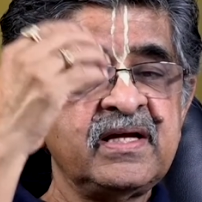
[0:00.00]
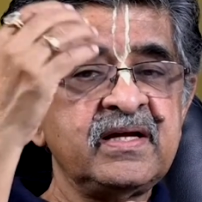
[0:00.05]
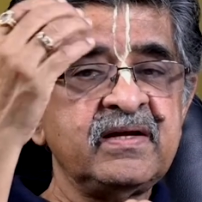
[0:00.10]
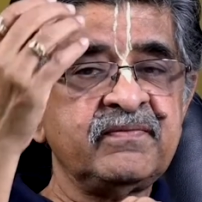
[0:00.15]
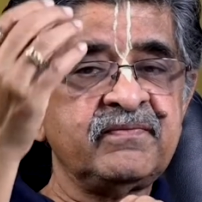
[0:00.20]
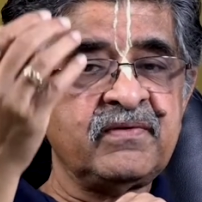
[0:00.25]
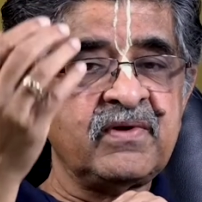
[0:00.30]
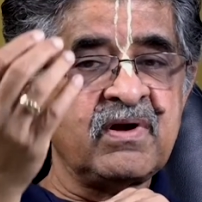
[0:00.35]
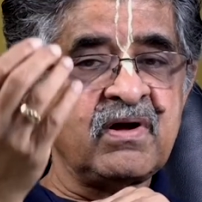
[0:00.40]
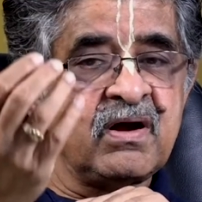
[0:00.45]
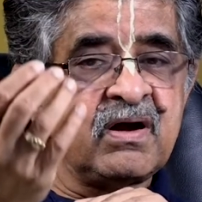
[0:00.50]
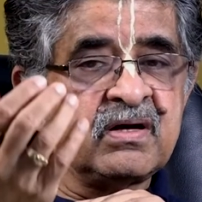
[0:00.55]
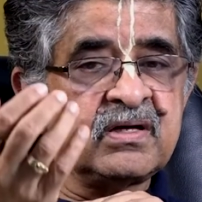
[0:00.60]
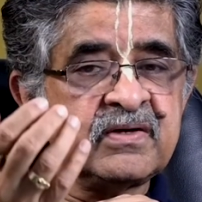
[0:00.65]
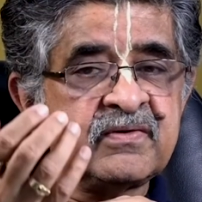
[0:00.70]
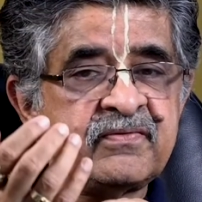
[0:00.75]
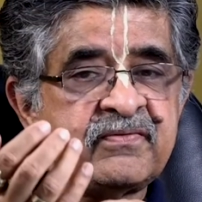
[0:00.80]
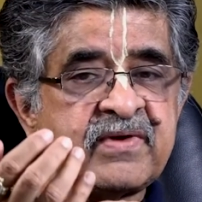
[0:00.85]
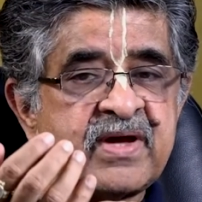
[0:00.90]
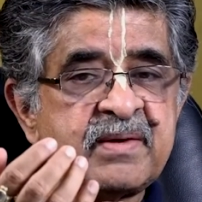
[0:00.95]
If
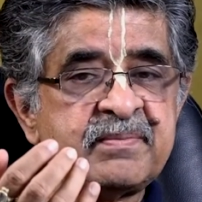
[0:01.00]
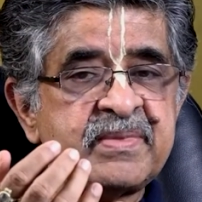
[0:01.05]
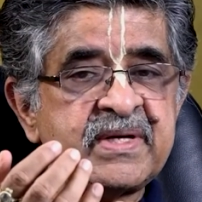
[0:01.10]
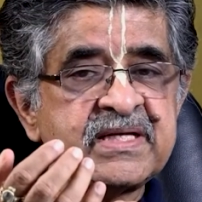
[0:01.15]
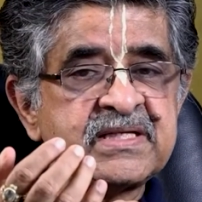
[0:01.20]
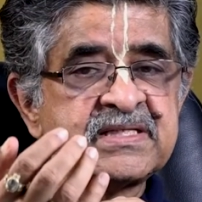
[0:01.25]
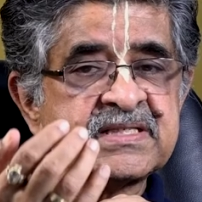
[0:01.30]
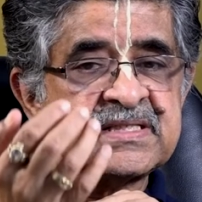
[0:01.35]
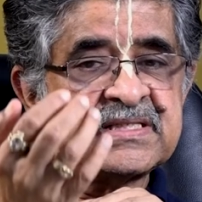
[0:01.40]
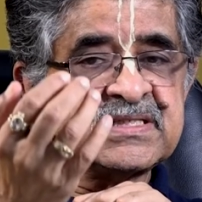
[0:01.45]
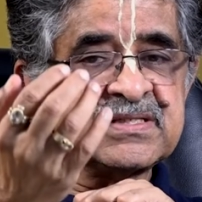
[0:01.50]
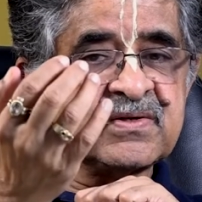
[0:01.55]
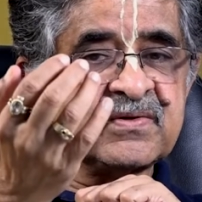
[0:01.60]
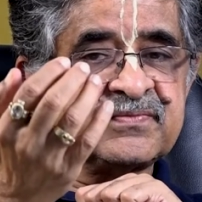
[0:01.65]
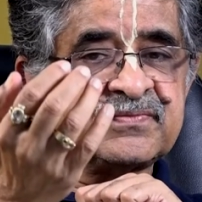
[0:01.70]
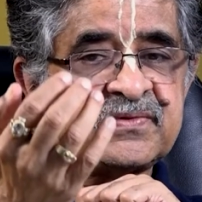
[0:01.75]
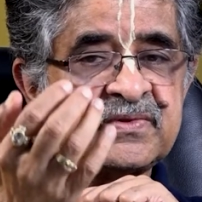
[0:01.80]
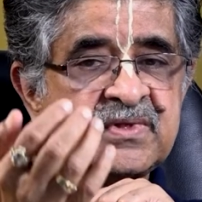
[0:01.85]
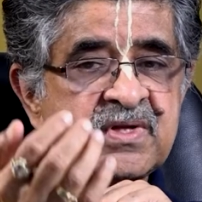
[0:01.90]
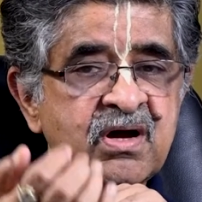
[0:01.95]
lot of vibrations
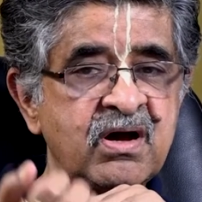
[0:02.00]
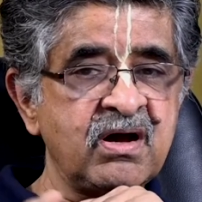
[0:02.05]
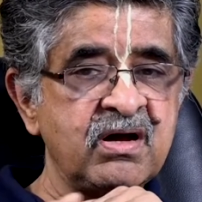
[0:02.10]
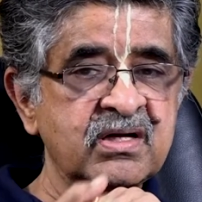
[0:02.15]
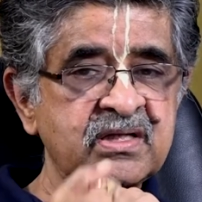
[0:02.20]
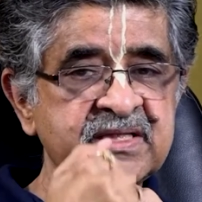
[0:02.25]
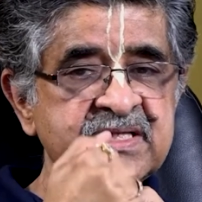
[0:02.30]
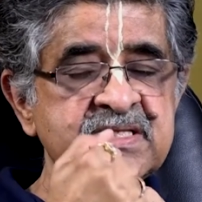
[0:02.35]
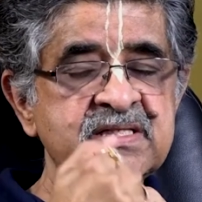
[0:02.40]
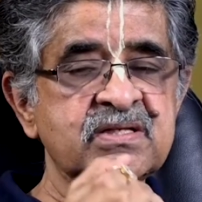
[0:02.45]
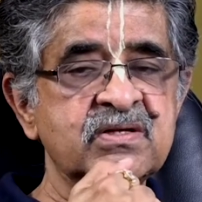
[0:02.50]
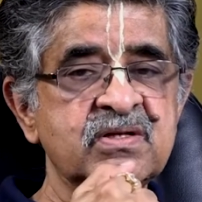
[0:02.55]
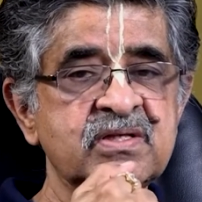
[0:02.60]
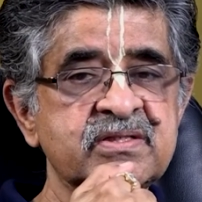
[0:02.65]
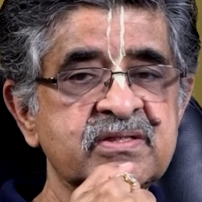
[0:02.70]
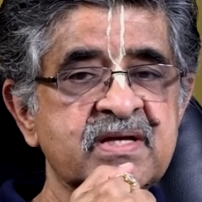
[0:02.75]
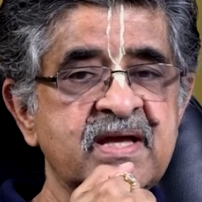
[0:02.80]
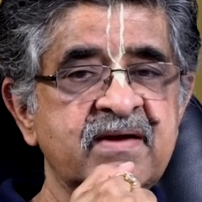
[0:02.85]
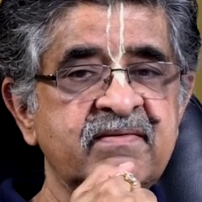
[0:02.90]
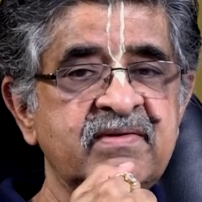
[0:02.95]
of north is
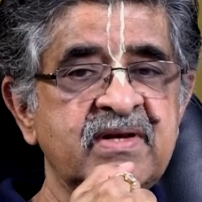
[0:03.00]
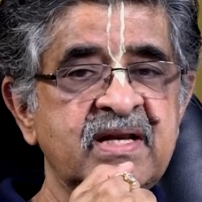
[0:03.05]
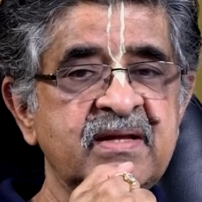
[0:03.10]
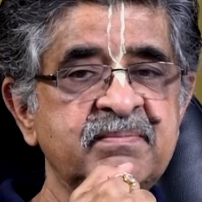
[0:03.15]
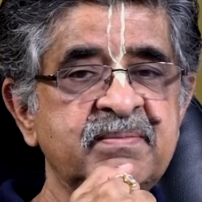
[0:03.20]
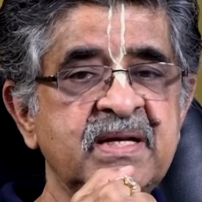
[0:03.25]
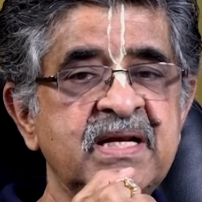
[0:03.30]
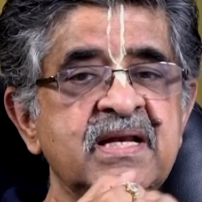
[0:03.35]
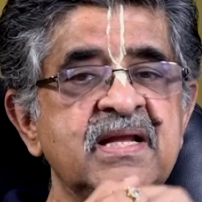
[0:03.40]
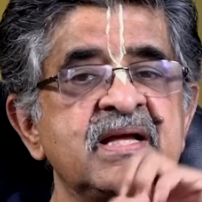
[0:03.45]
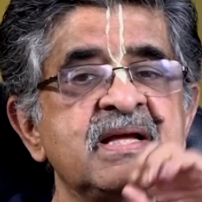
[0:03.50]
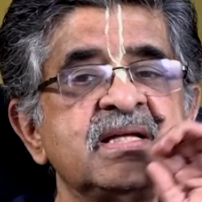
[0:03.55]
also available,